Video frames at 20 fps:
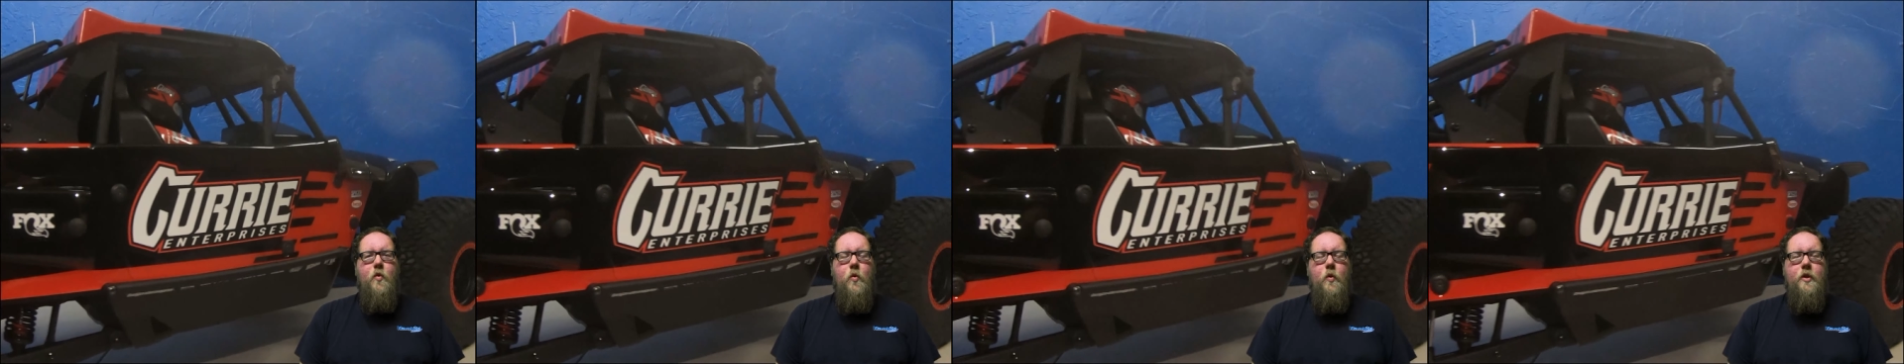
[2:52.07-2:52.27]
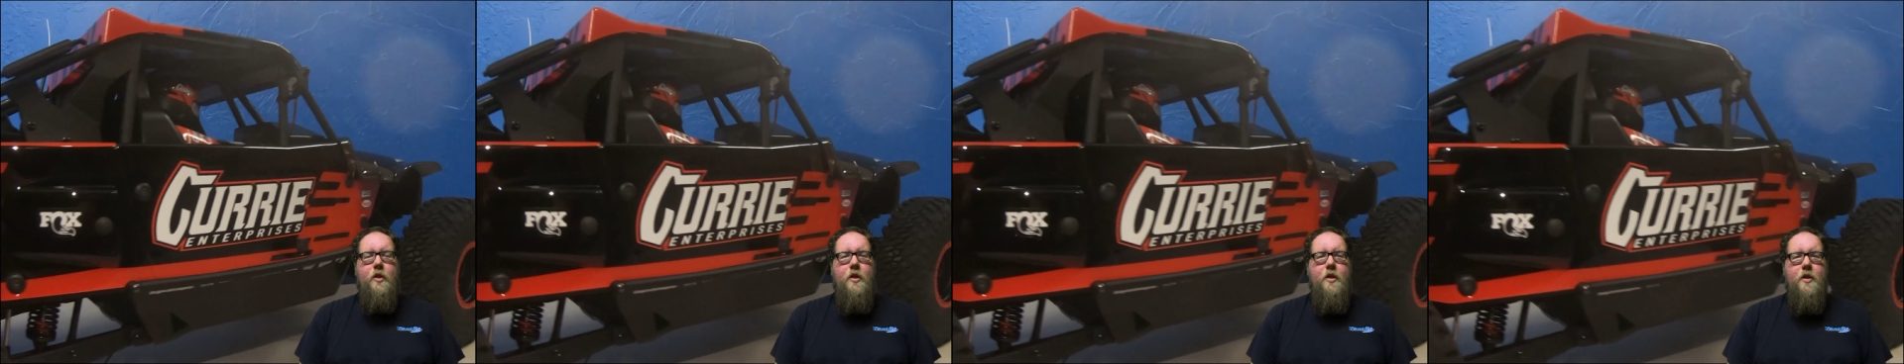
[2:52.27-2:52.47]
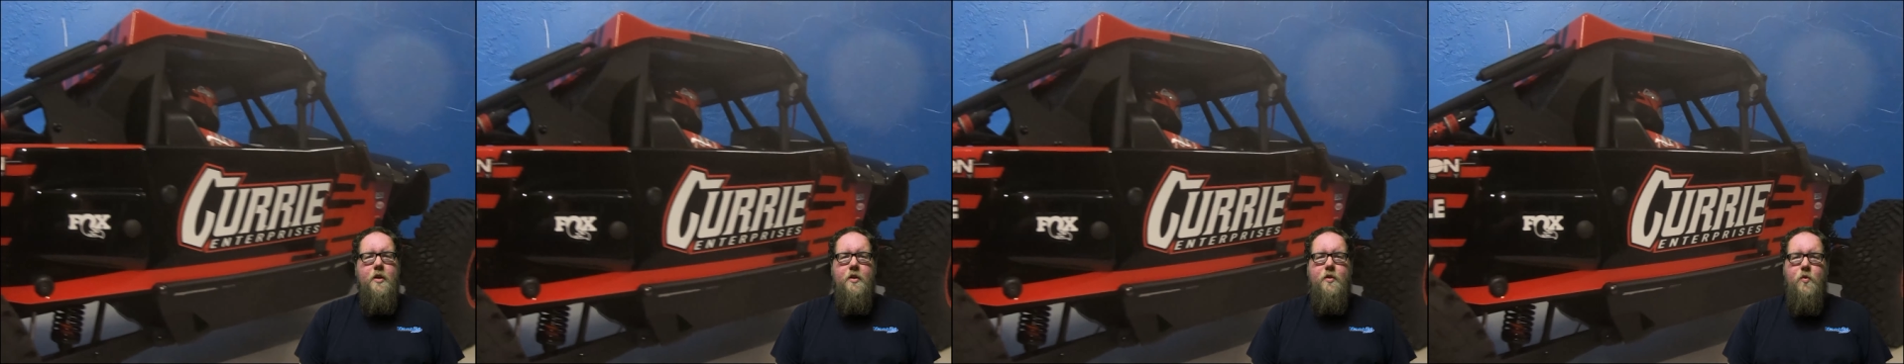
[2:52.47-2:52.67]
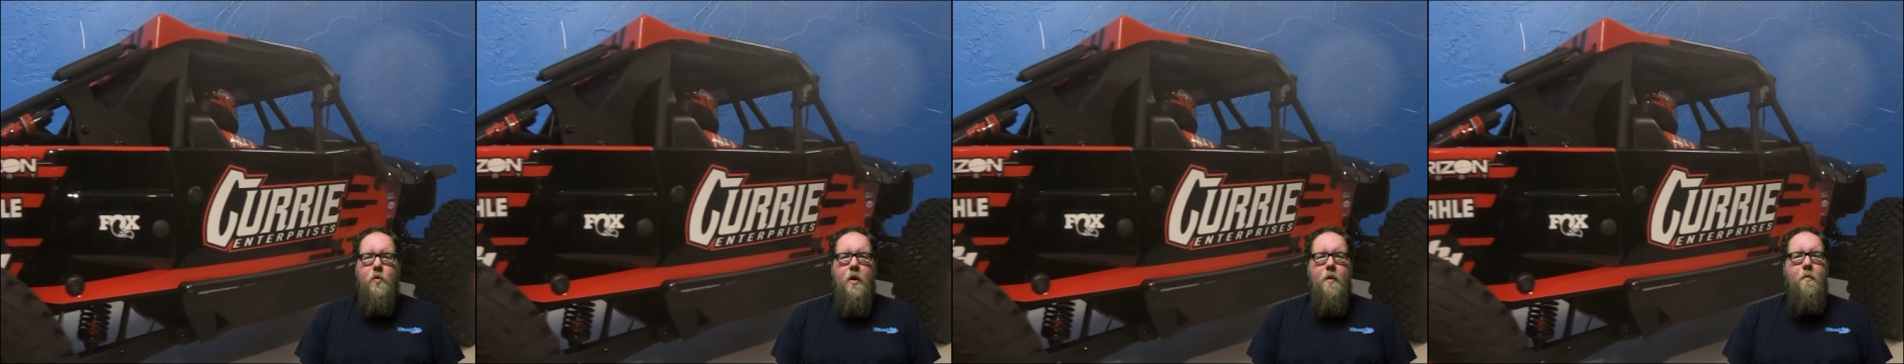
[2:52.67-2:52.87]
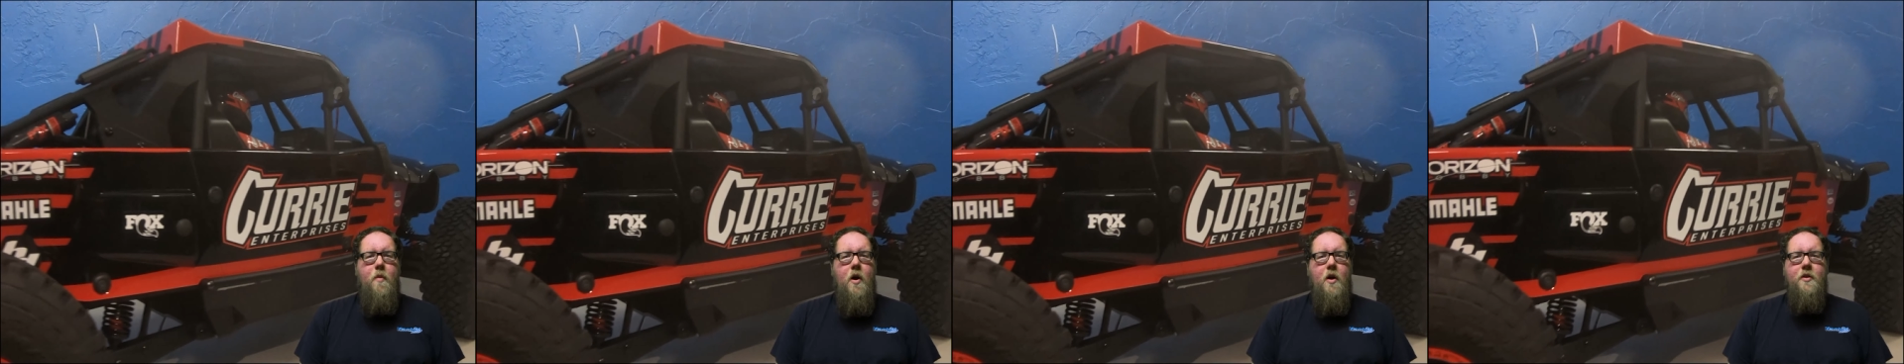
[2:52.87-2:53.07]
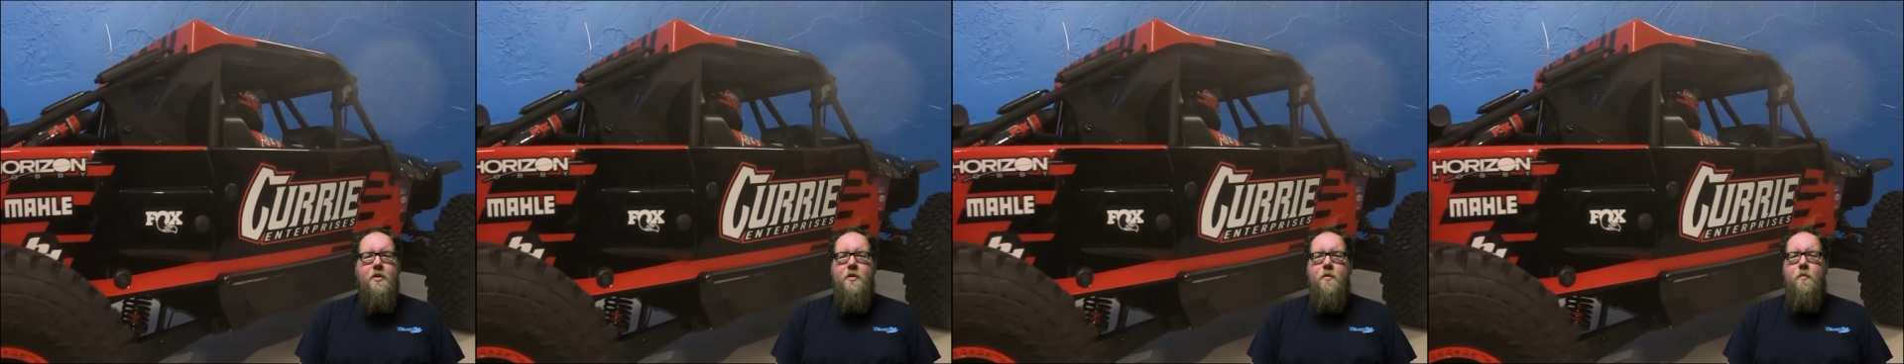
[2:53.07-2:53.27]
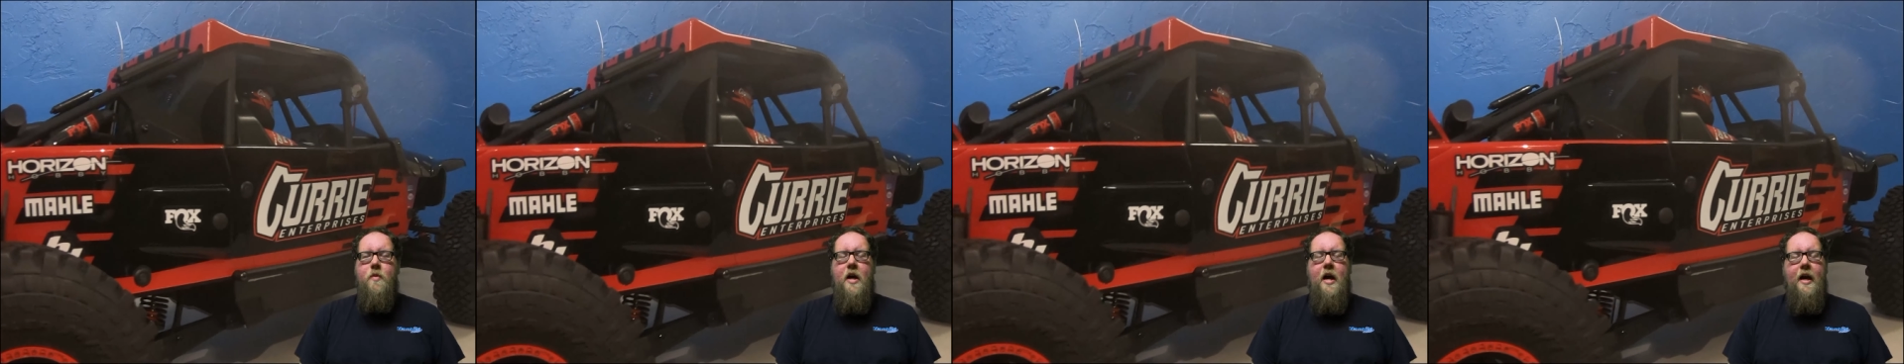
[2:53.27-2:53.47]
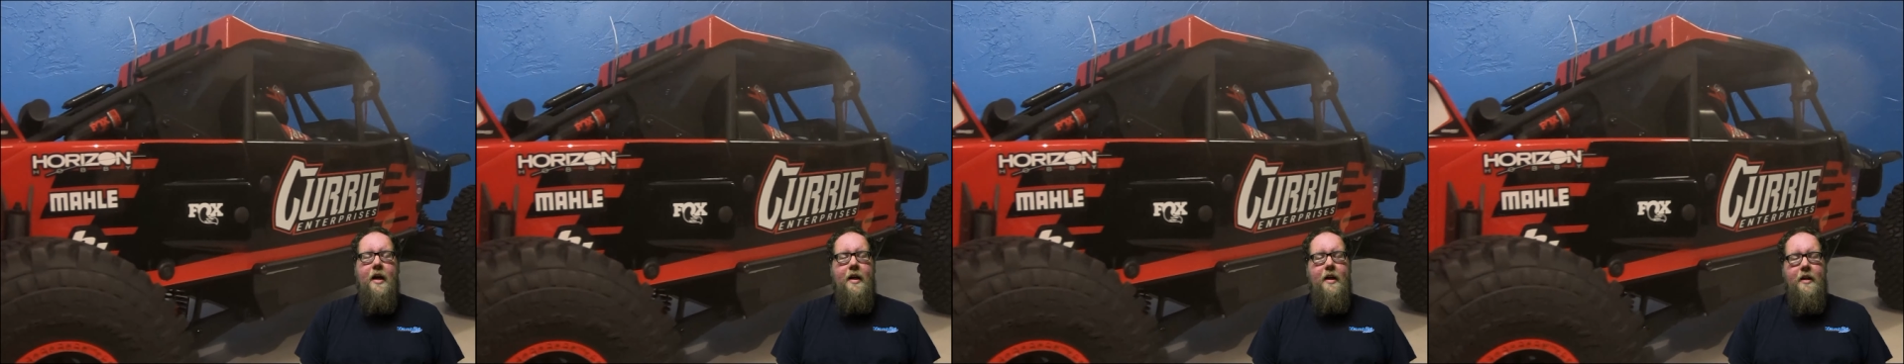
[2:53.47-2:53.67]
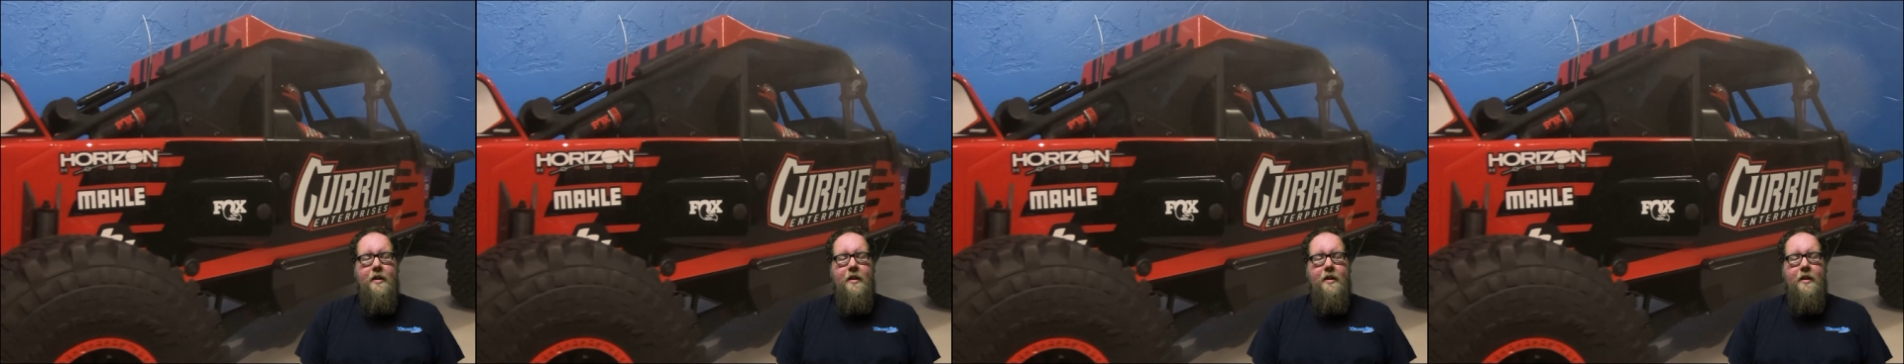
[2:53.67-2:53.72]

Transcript: With the sway bars in the back,